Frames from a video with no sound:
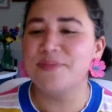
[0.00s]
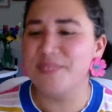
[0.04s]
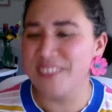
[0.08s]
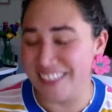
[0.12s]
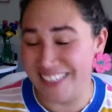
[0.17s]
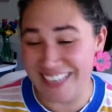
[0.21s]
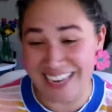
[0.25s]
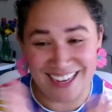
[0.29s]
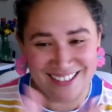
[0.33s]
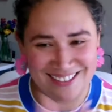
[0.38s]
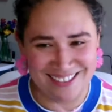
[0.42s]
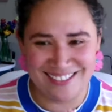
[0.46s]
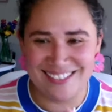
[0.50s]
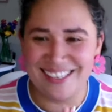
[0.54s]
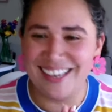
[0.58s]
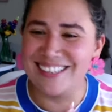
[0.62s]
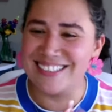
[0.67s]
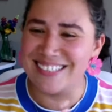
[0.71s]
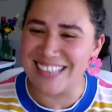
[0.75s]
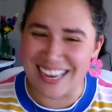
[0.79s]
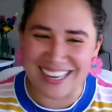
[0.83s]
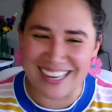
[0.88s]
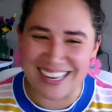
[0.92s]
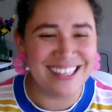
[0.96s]
Yes,
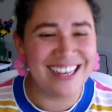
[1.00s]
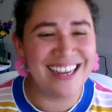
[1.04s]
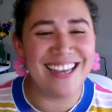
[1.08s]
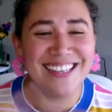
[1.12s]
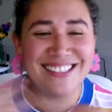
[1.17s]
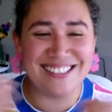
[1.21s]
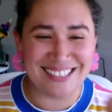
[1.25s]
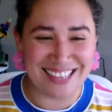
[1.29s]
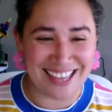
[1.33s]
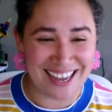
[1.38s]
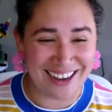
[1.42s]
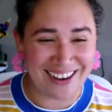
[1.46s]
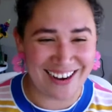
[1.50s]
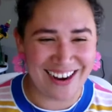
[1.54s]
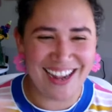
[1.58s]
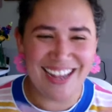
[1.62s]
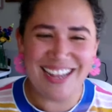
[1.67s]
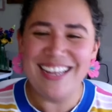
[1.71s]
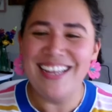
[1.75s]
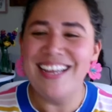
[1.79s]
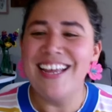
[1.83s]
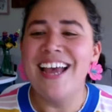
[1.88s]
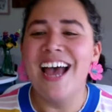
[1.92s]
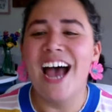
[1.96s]
exactly, etc.
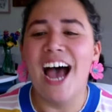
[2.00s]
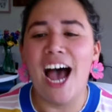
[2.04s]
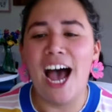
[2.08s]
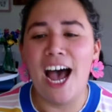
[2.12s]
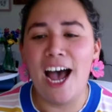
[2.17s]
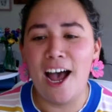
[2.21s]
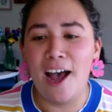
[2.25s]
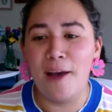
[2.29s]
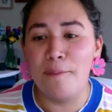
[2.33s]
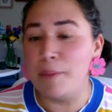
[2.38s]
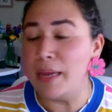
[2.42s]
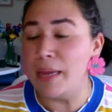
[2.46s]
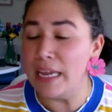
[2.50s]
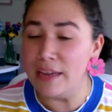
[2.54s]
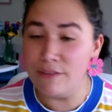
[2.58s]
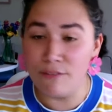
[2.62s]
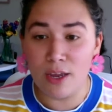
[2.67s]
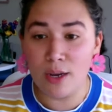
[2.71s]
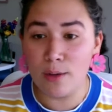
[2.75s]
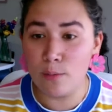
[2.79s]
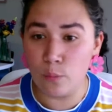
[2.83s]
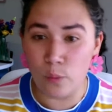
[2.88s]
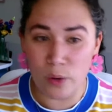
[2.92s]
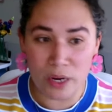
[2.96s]

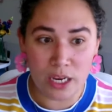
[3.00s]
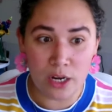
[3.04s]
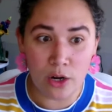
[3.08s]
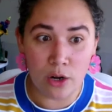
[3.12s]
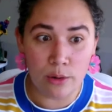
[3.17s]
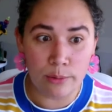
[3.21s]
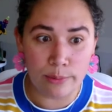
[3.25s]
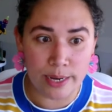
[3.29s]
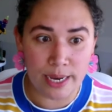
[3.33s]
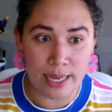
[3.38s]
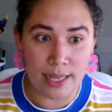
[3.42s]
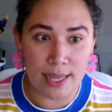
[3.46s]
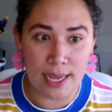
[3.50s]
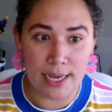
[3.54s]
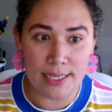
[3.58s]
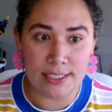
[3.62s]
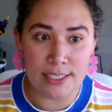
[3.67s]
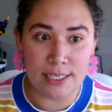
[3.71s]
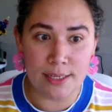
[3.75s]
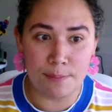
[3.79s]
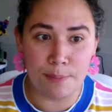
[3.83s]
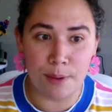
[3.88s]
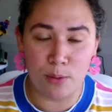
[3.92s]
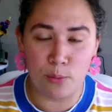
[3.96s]
Even we don't
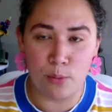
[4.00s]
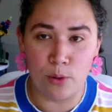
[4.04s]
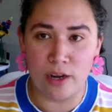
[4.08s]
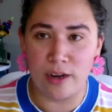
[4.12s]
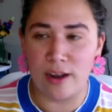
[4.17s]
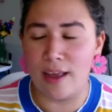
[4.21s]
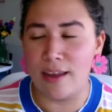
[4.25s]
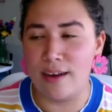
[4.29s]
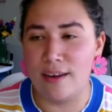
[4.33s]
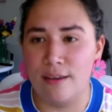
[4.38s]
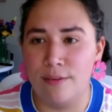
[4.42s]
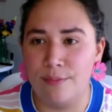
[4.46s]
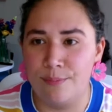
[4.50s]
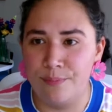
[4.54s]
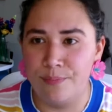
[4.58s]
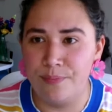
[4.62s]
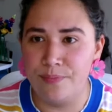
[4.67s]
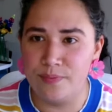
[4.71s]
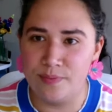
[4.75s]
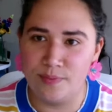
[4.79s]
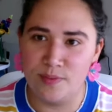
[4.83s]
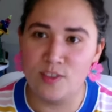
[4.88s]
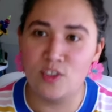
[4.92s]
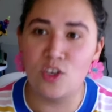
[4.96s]
realize it, but
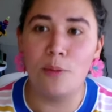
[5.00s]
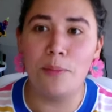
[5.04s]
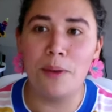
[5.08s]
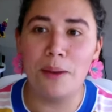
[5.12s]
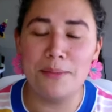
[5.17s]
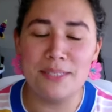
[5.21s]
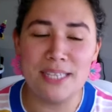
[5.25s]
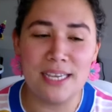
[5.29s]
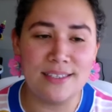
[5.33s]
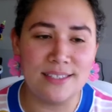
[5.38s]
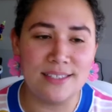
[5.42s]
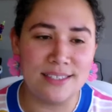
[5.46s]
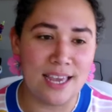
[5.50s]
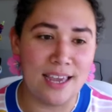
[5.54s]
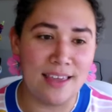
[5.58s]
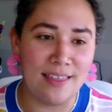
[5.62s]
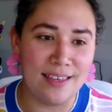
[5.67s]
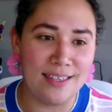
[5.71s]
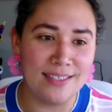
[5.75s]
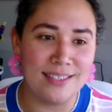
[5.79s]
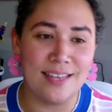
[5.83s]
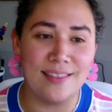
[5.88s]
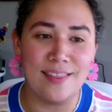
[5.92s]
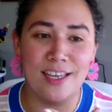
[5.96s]
sometimes I say
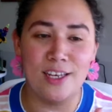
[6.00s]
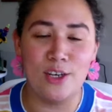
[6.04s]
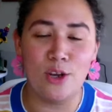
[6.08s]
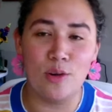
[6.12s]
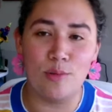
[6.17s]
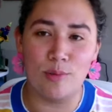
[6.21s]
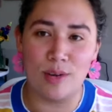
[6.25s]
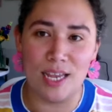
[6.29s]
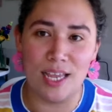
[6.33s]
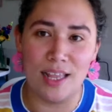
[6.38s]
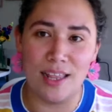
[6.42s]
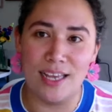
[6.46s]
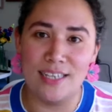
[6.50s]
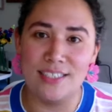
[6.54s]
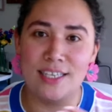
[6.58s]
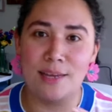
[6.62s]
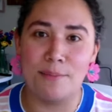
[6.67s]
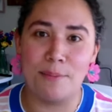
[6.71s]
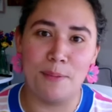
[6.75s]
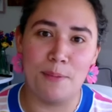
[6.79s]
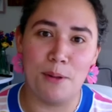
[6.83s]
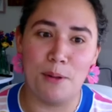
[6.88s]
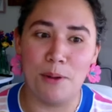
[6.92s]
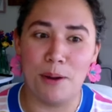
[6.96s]
this and then don't realize
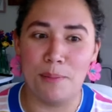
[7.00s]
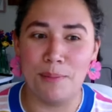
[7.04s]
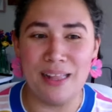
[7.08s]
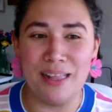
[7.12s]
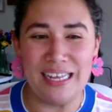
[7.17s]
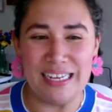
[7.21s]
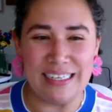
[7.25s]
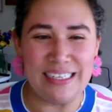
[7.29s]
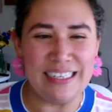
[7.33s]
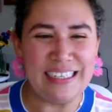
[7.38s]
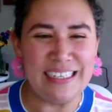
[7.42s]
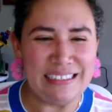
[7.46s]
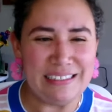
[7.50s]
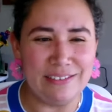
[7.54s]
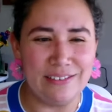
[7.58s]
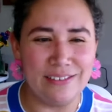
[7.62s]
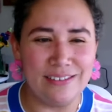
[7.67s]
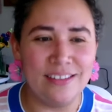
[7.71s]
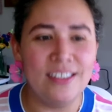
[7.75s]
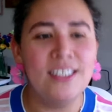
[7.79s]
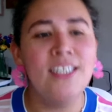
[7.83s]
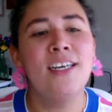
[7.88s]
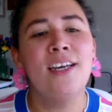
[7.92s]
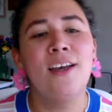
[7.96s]
that people might be like,
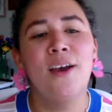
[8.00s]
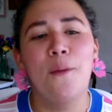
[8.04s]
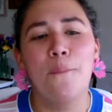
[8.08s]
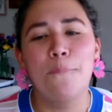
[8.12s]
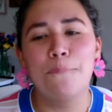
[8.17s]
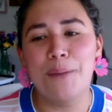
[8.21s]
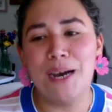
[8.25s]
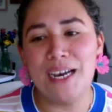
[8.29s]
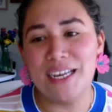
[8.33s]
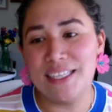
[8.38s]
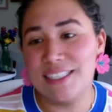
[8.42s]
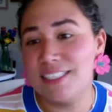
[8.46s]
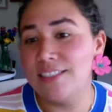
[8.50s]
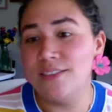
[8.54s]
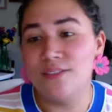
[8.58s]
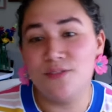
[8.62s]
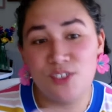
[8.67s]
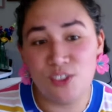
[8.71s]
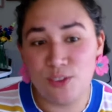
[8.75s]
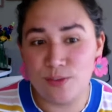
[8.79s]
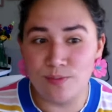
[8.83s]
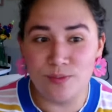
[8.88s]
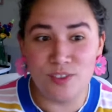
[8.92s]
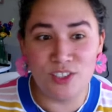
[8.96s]
ew, but
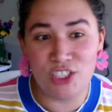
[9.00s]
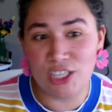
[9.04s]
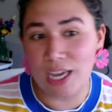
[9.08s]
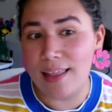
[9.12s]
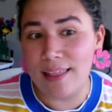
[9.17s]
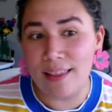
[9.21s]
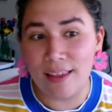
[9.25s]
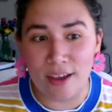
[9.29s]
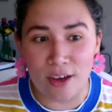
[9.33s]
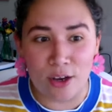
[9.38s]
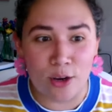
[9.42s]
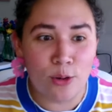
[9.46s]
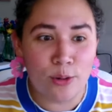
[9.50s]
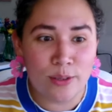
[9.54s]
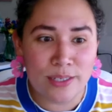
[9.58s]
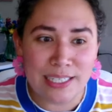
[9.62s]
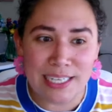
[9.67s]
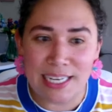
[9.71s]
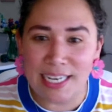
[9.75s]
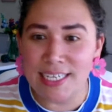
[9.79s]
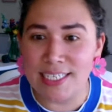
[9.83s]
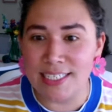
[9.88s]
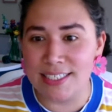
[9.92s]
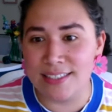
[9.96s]
Jello
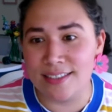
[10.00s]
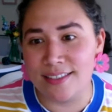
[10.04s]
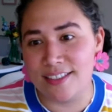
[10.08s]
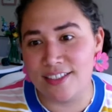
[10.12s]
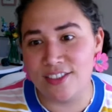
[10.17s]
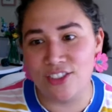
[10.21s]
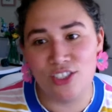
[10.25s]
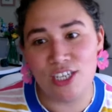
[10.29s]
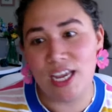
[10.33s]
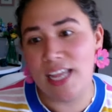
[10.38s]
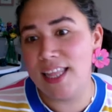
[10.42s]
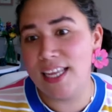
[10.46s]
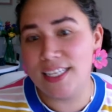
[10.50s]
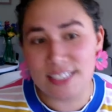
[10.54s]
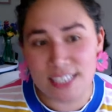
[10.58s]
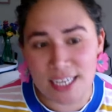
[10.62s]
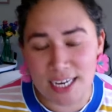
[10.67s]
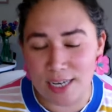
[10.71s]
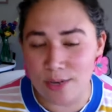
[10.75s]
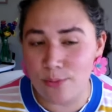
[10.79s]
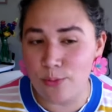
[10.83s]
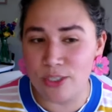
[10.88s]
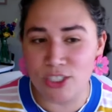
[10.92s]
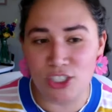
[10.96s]
is
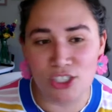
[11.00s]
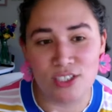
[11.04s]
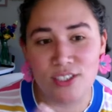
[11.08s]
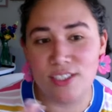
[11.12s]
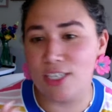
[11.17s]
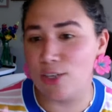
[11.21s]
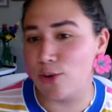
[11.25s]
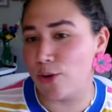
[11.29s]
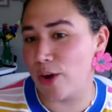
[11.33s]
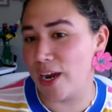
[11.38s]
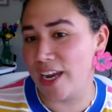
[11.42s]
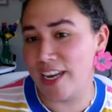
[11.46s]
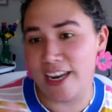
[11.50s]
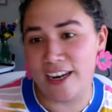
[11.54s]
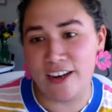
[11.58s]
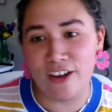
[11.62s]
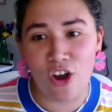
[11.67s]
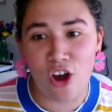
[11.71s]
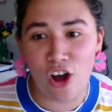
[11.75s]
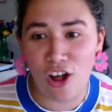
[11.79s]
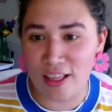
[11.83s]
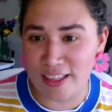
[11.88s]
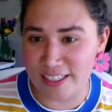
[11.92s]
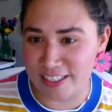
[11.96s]
gelatin, which is degraded
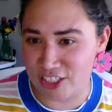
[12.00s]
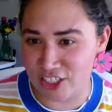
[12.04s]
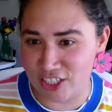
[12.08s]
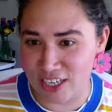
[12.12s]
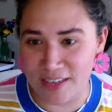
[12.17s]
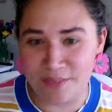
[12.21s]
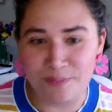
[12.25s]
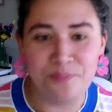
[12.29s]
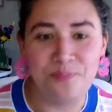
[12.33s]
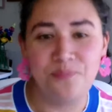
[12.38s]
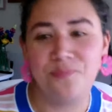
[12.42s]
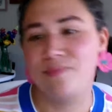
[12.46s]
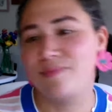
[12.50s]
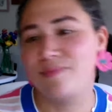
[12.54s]
collagen,